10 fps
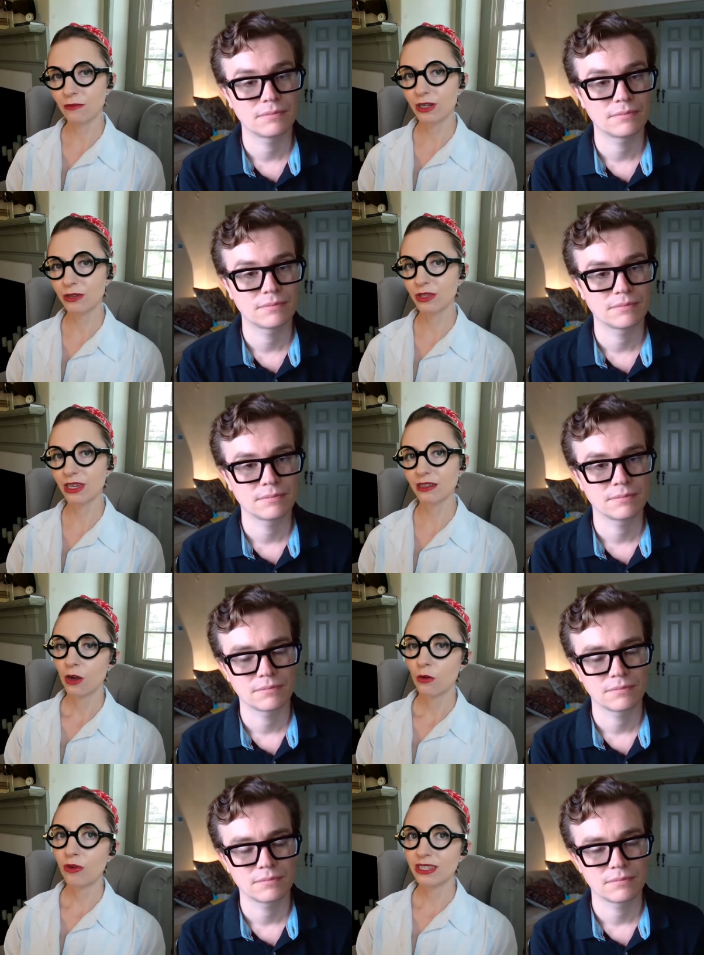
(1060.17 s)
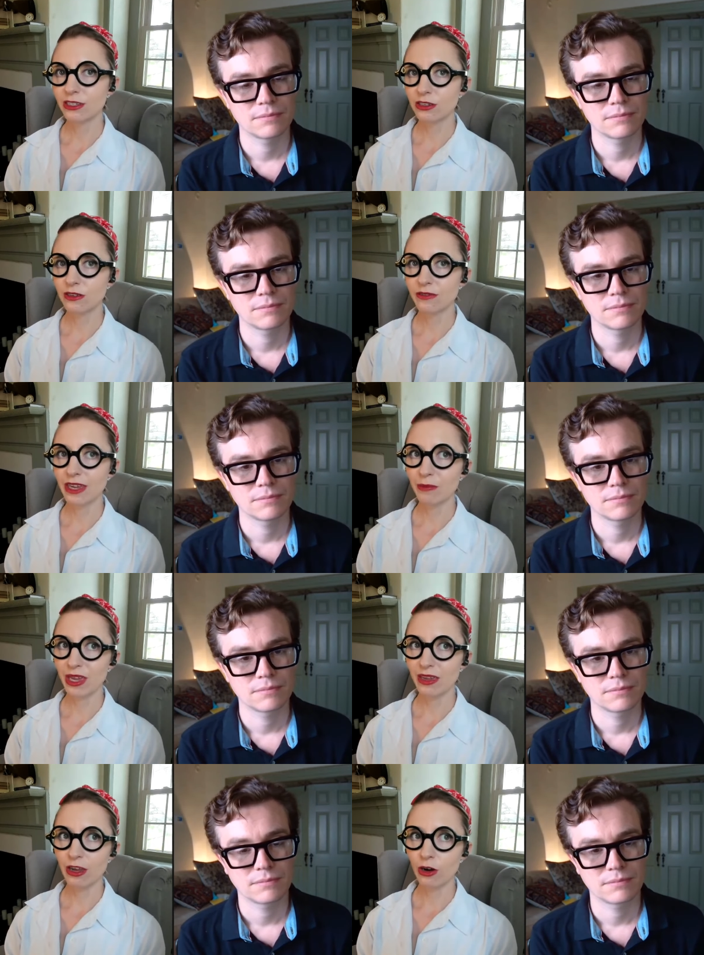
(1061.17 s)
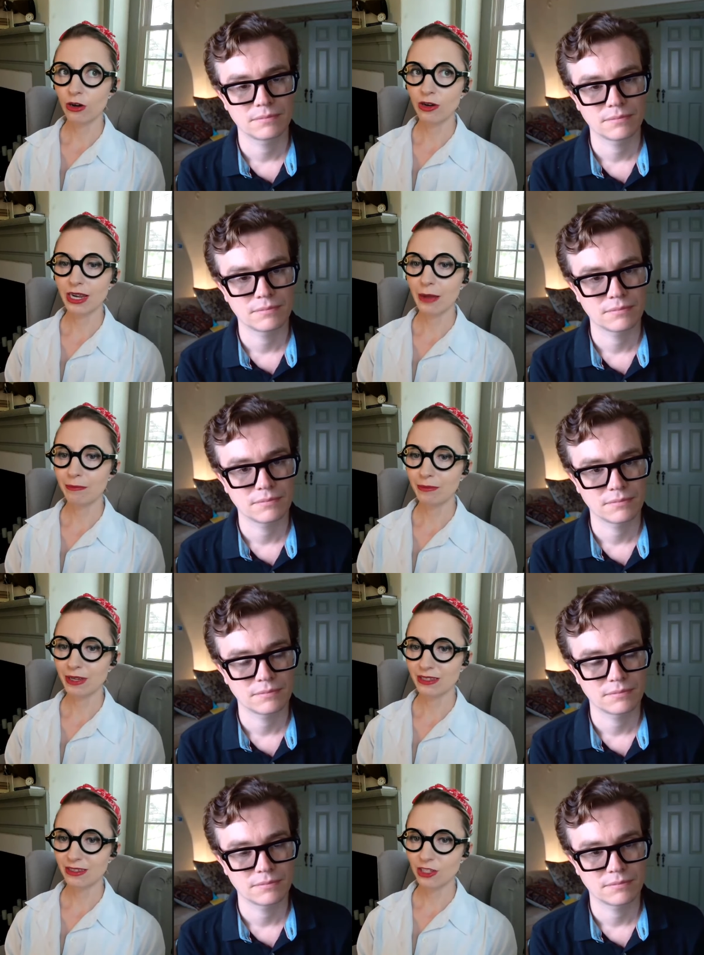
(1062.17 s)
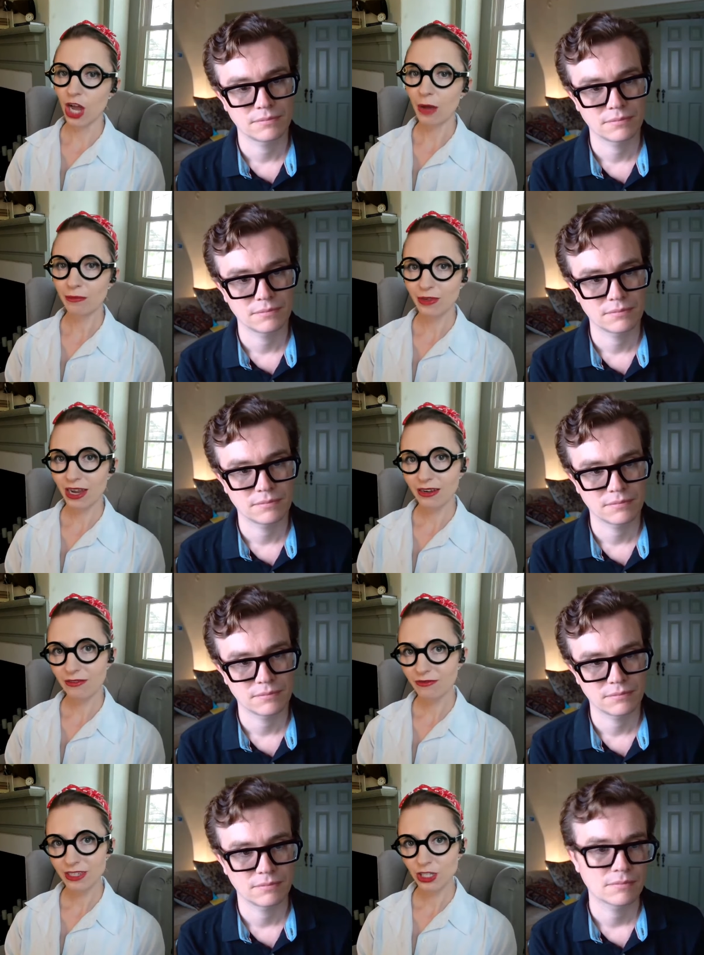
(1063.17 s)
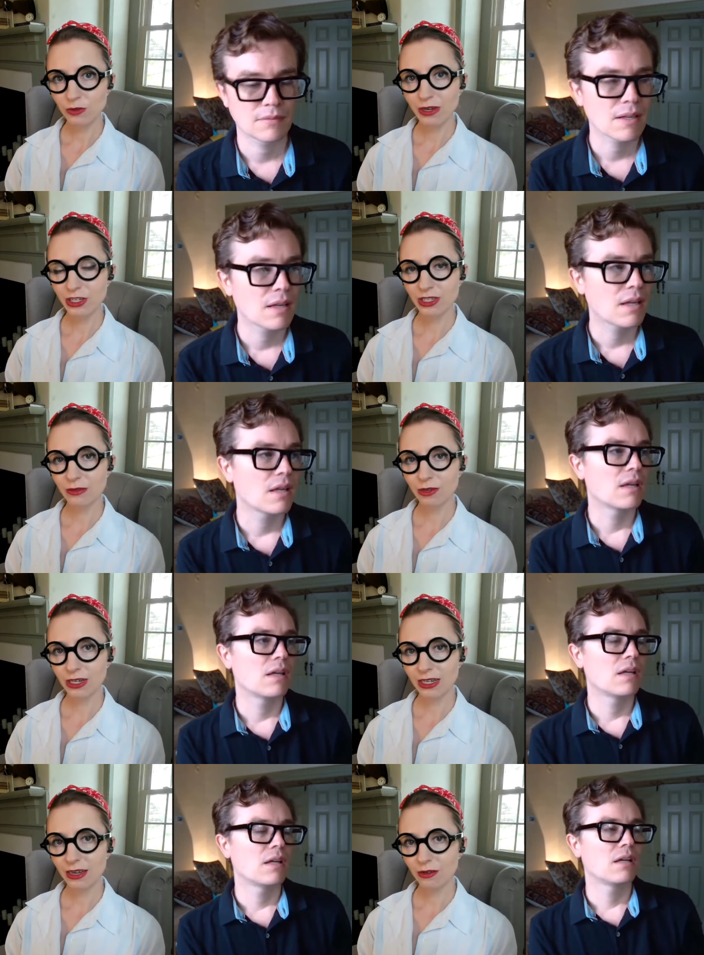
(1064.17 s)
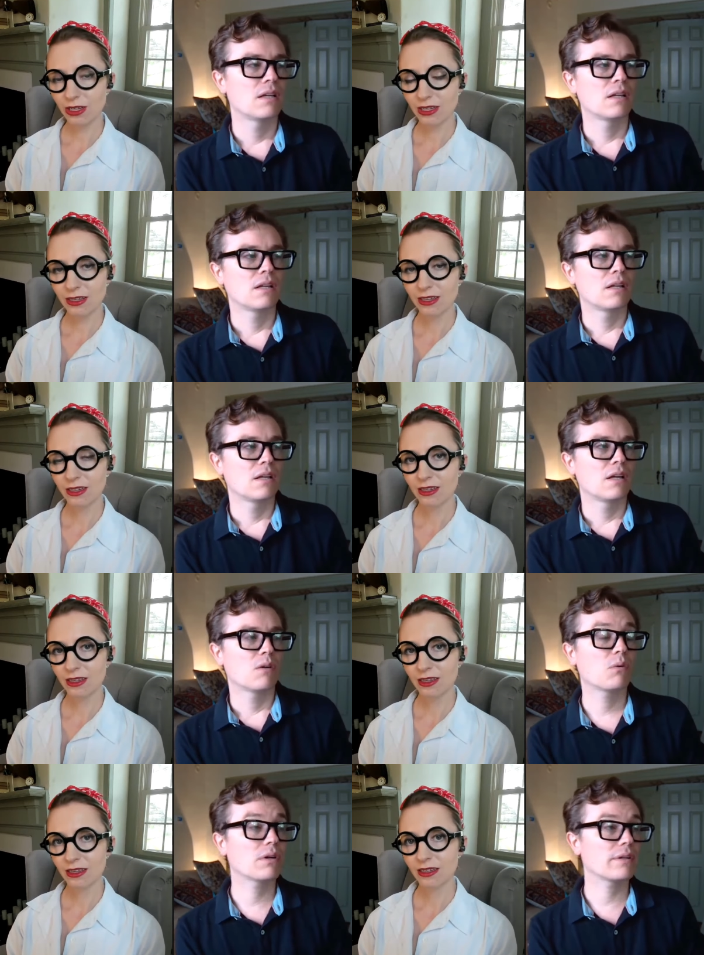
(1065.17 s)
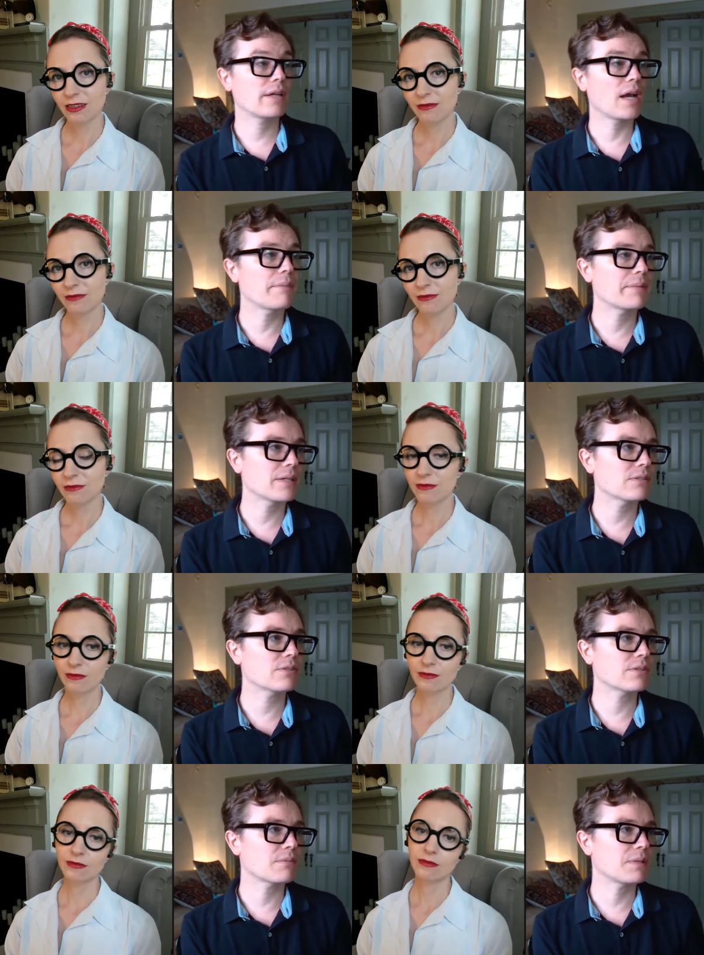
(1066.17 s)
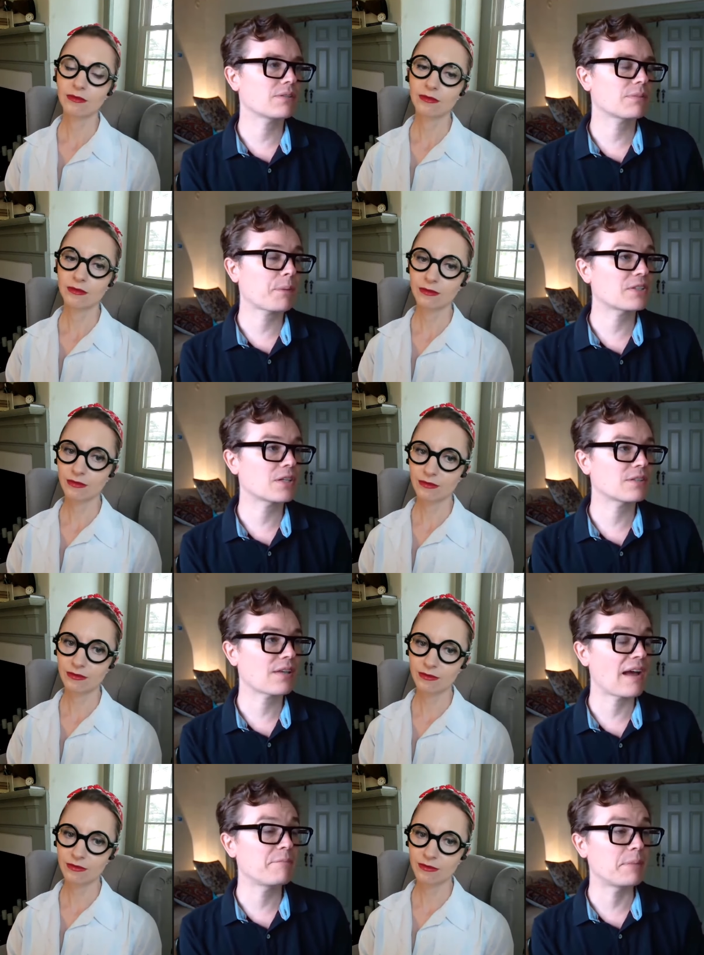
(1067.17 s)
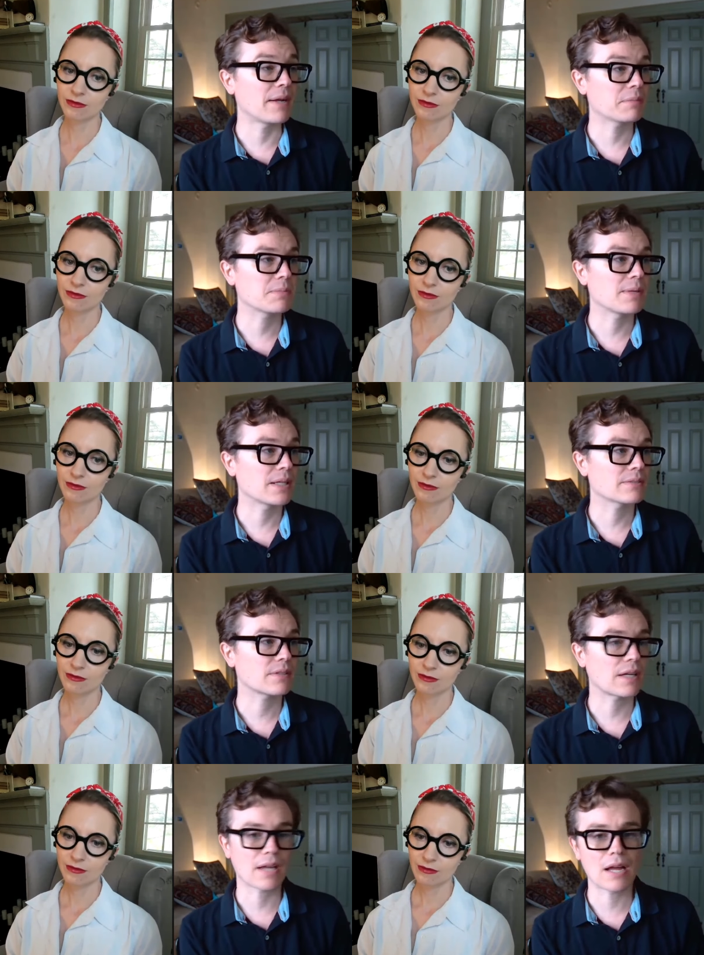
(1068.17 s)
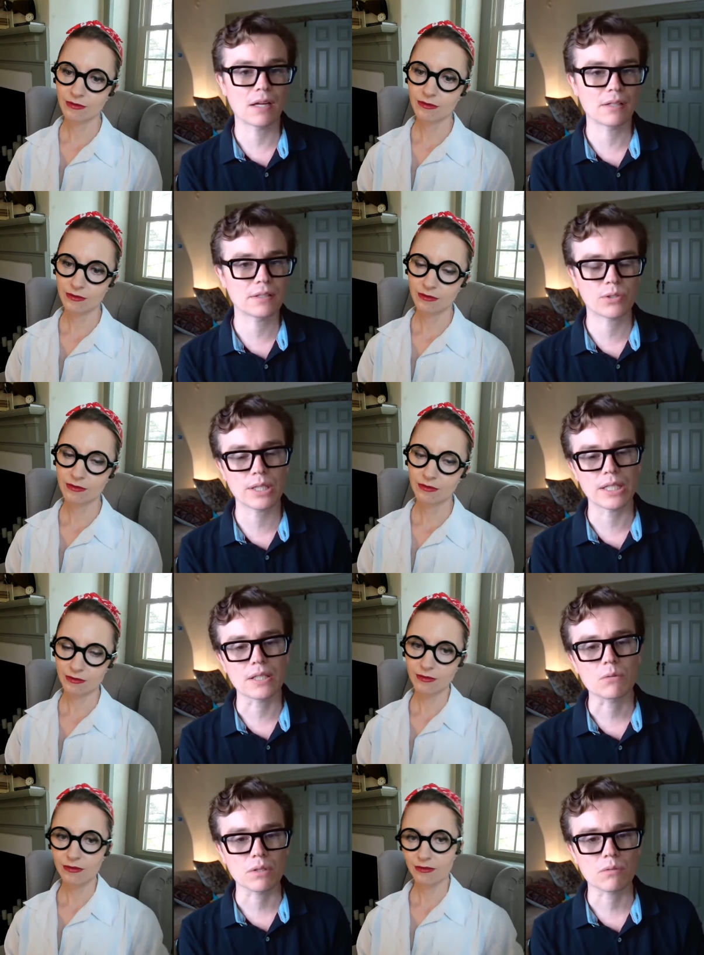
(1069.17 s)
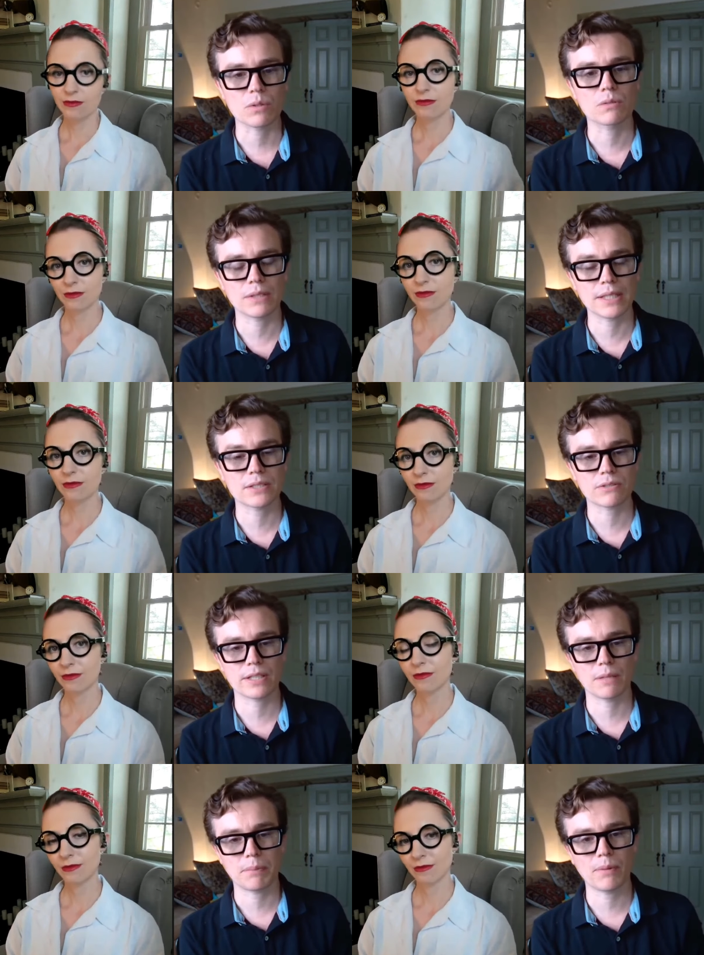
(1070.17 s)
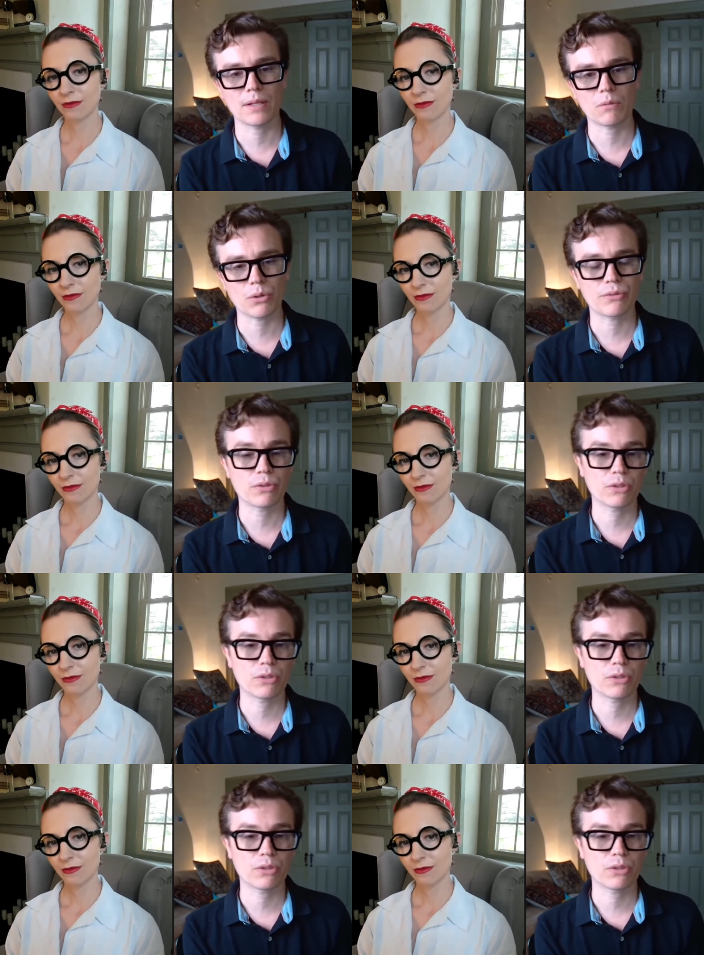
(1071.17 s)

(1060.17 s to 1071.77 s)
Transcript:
Speaker 1: What do you think? Was it sort of a big hurry up but stop kind of situation that we're in now?
Speaker 2: Well, yeah, I mean, I do think that many supply chains have been optimized. I agree that we're entering a point where you